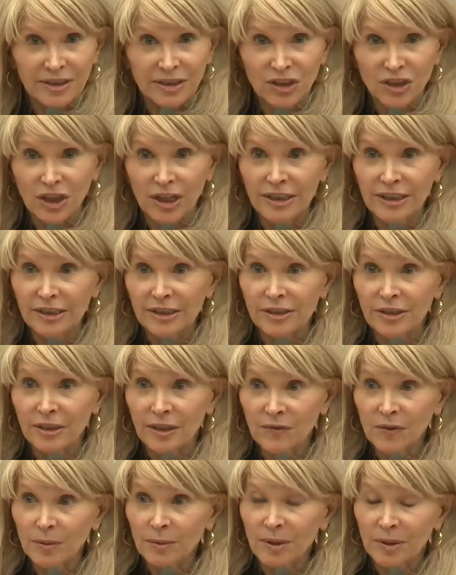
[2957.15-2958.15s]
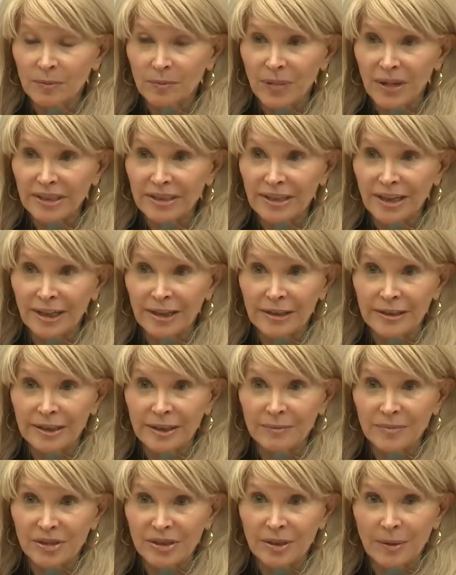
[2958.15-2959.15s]
the Chinese government by telling
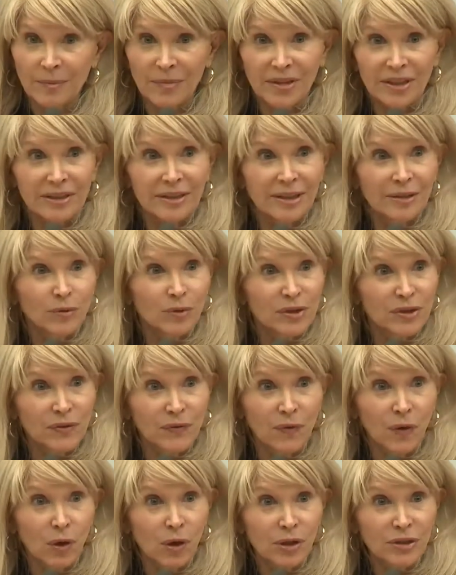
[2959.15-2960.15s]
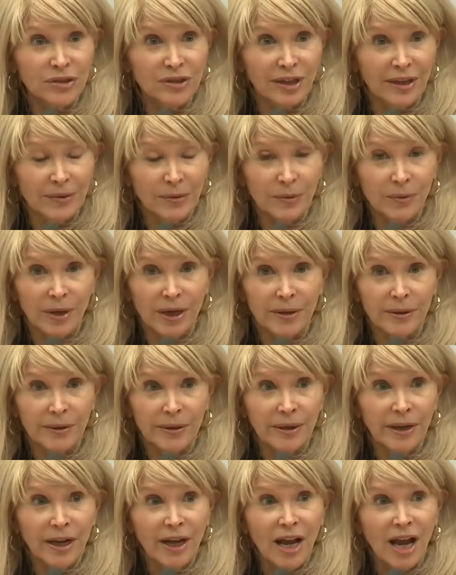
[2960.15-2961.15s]
them something that was false on the record,